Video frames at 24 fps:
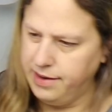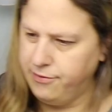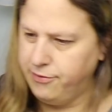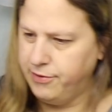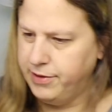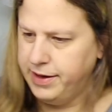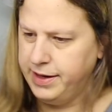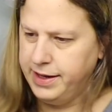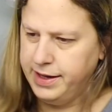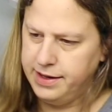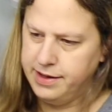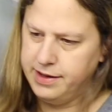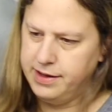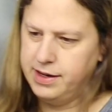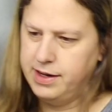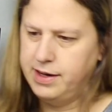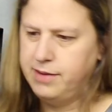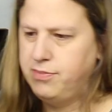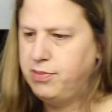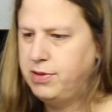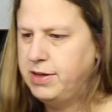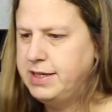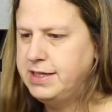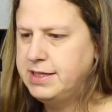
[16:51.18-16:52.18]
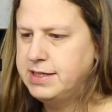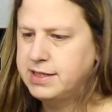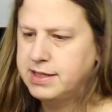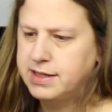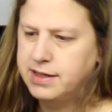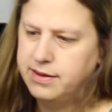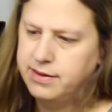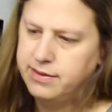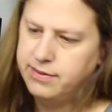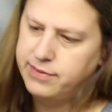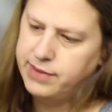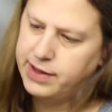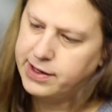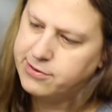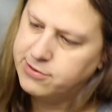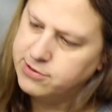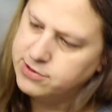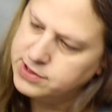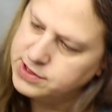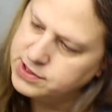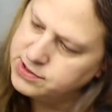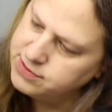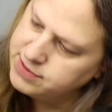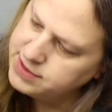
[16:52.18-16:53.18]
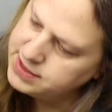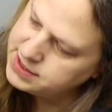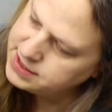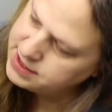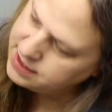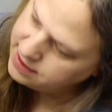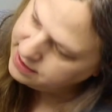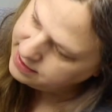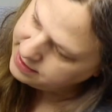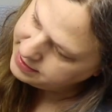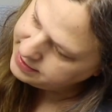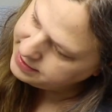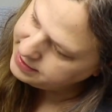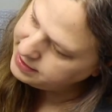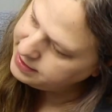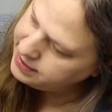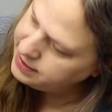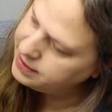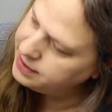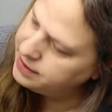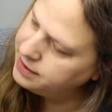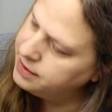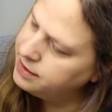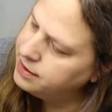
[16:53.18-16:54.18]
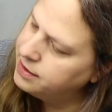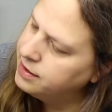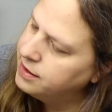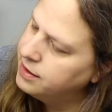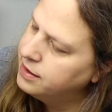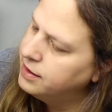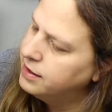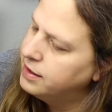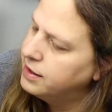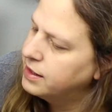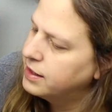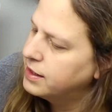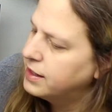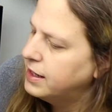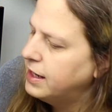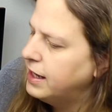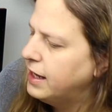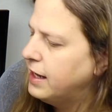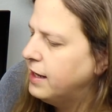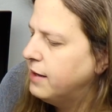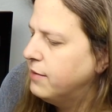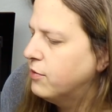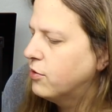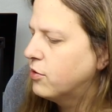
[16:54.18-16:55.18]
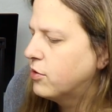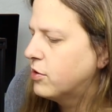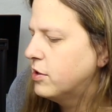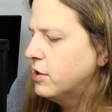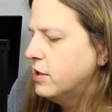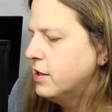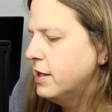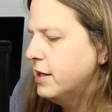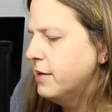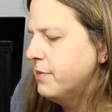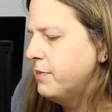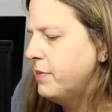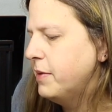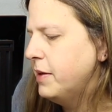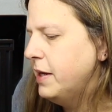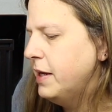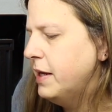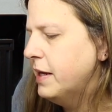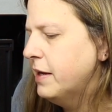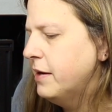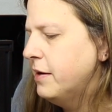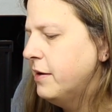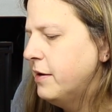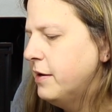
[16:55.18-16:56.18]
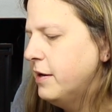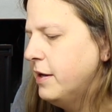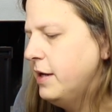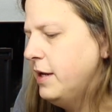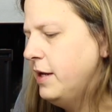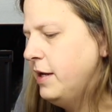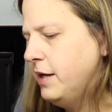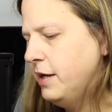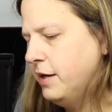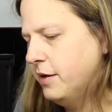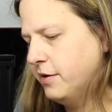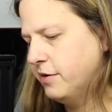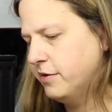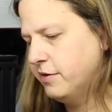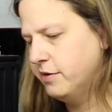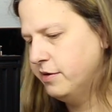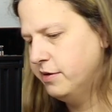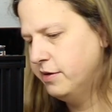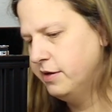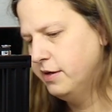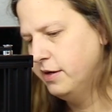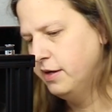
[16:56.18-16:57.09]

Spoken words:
went ahead and I placed the MicroSwiss Hot End cable clip into here,